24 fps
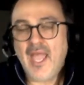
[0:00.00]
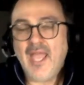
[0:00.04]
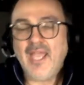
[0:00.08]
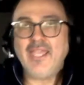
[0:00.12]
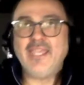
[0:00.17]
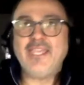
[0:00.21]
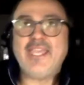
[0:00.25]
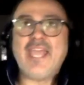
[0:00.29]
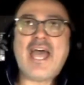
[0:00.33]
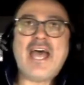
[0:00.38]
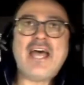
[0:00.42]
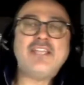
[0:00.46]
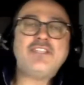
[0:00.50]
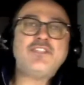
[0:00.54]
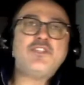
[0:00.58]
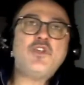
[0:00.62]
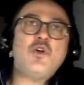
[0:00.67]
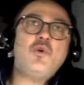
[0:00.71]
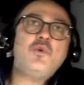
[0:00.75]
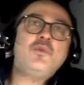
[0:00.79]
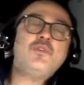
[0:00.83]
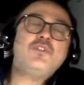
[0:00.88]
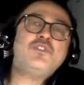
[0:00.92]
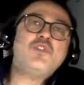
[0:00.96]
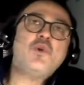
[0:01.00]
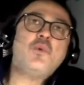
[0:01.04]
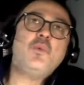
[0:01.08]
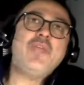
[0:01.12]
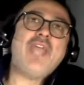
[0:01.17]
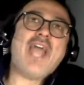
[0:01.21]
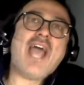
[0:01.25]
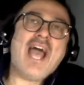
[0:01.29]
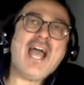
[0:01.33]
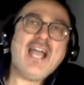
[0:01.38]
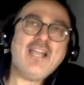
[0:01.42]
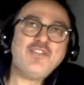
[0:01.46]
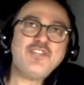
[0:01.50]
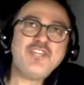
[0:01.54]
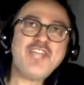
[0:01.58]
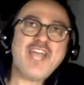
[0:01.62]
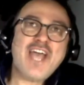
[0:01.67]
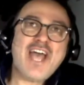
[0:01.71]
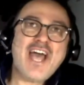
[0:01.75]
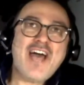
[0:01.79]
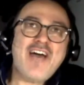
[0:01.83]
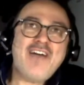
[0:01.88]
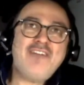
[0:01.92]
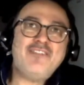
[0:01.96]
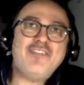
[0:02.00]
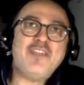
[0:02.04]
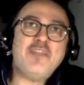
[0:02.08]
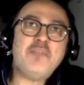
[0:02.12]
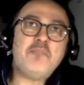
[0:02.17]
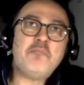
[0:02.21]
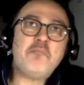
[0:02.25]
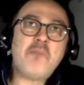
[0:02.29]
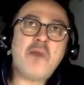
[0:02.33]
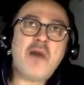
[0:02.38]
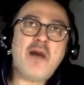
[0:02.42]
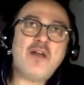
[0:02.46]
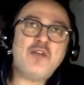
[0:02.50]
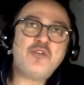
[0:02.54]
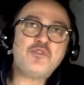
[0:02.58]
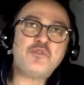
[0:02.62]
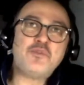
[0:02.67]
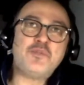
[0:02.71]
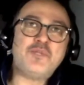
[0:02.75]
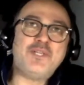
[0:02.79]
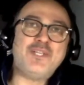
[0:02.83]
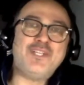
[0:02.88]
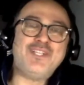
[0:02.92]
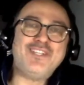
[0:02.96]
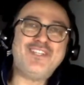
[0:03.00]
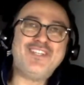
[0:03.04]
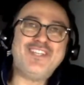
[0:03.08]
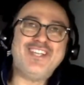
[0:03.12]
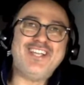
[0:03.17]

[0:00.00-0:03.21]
Yeah, so we actually have a module